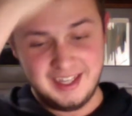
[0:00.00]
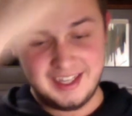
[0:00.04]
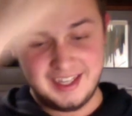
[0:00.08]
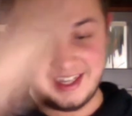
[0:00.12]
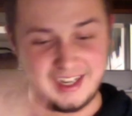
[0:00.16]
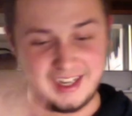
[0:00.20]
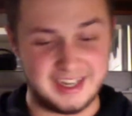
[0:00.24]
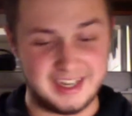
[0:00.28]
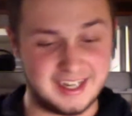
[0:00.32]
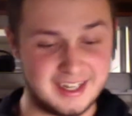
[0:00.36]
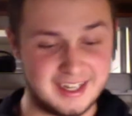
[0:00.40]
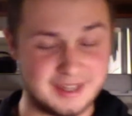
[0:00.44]

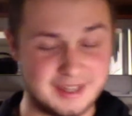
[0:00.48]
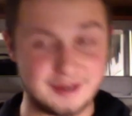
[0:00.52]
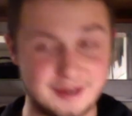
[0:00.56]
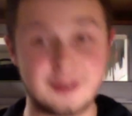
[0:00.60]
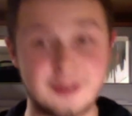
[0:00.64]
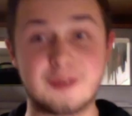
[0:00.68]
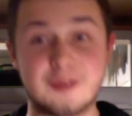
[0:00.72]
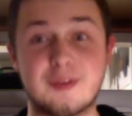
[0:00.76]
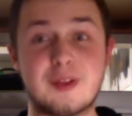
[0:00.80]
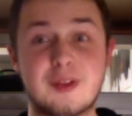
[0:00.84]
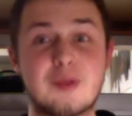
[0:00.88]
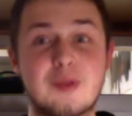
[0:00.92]
The
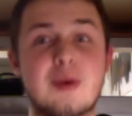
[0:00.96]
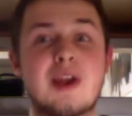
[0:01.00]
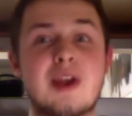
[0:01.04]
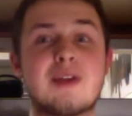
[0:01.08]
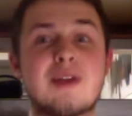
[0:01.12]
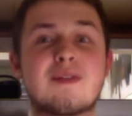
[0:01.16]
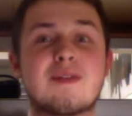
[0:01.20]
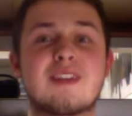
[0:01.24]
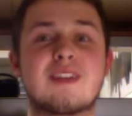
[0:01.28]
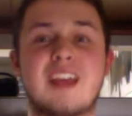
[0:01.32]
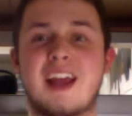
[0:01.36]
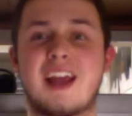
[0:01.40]
Fifth
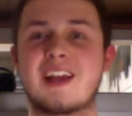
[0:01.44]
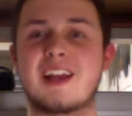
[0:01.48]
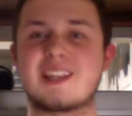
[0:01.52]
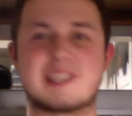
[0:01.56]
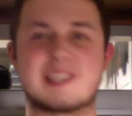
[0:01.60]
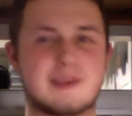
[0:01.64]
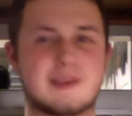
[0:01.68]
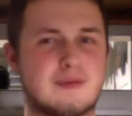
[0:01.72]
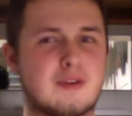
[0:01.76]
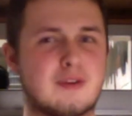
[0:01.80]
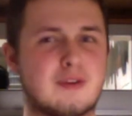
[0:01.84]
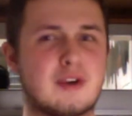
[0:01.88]
Wave, yeah, it's
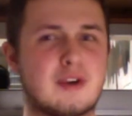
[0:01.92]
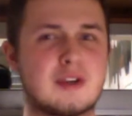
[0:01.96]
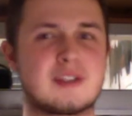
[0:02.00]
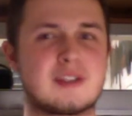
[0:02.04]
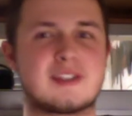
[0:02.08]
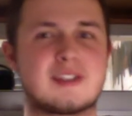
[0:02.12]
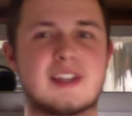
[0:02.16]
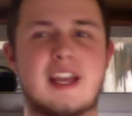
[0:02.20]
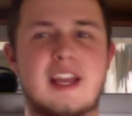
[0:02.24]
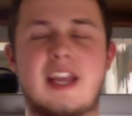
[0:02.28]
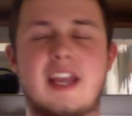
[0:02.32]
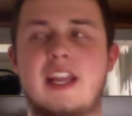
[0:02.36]
the
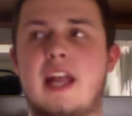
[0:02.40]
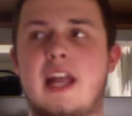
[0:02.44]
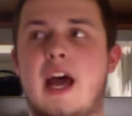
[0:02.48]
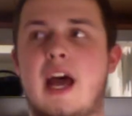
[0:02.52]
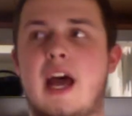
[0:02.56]
first, and